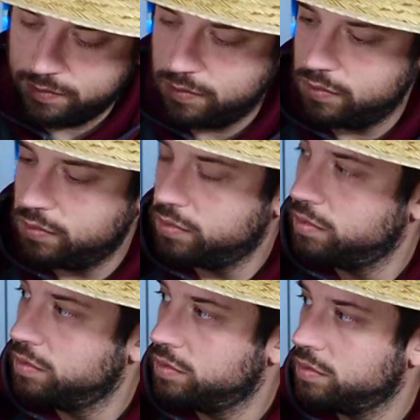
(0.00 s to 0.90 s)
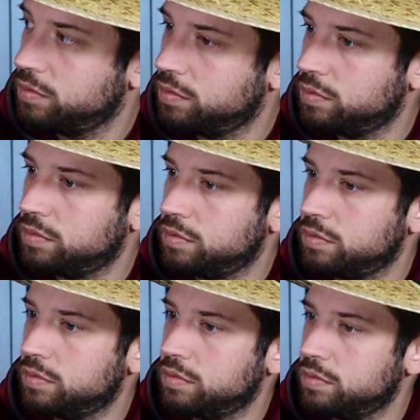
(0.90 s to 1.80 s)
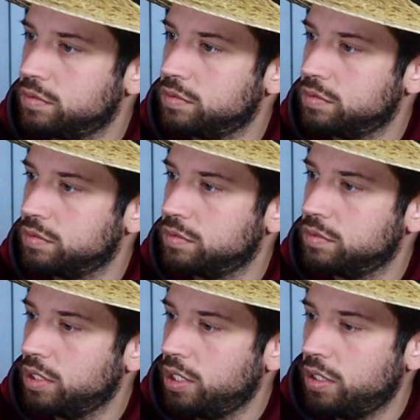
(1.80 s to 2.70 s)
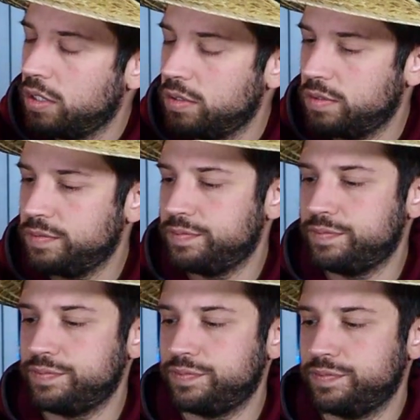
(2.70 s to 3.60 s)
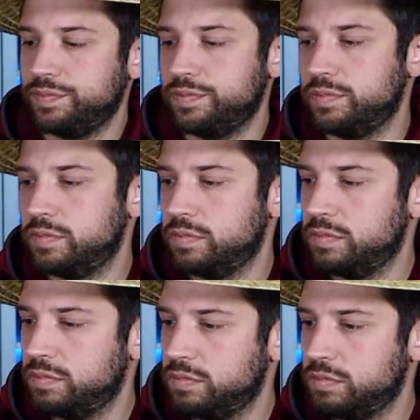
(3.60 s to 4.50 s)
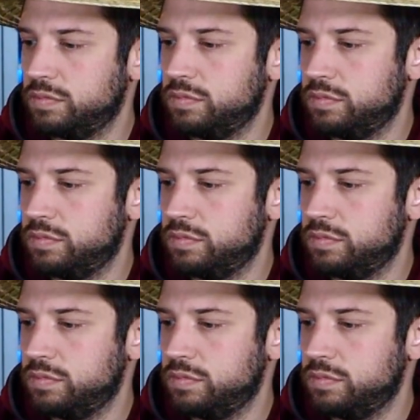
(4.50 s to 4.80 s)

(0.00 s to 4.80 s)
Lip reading: [no speech]